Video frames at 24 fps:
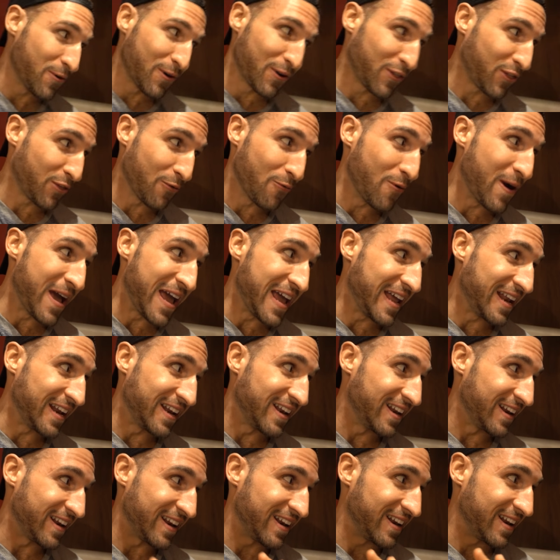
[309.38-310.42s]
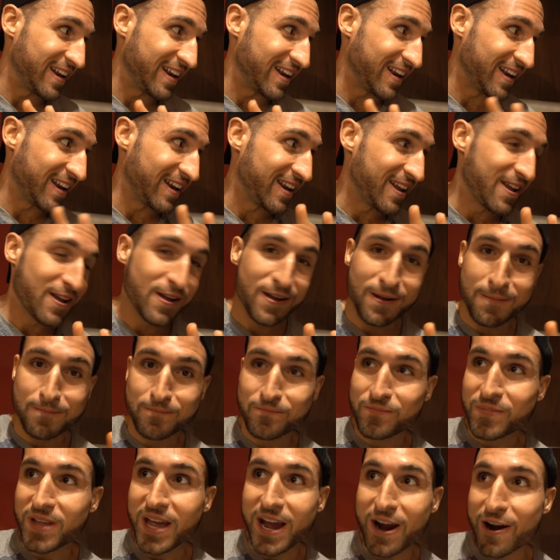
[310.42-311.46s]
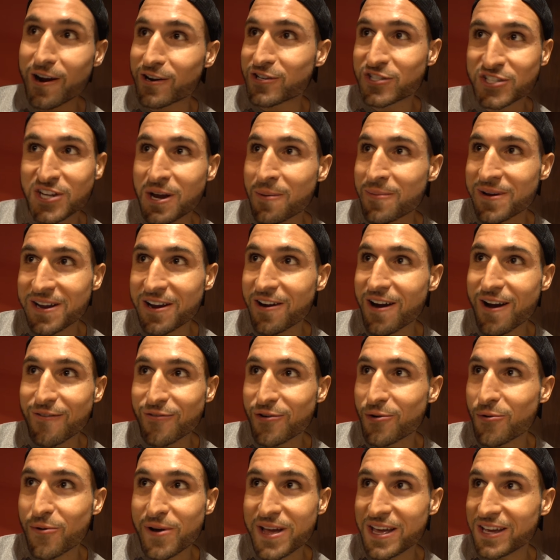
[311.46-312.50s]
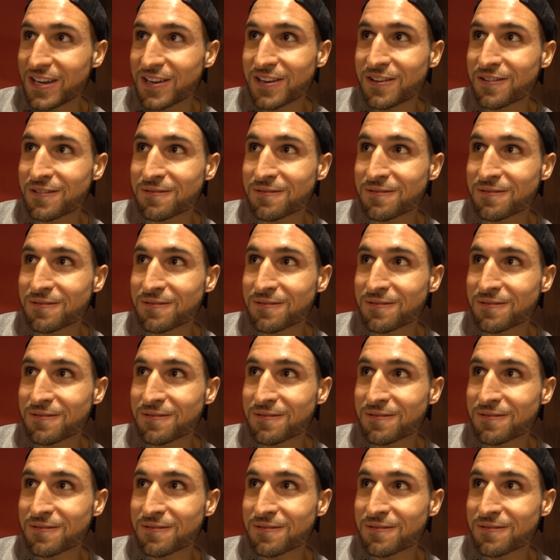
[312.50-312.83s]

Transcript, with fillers: worth the wait. Eric's coming here every week.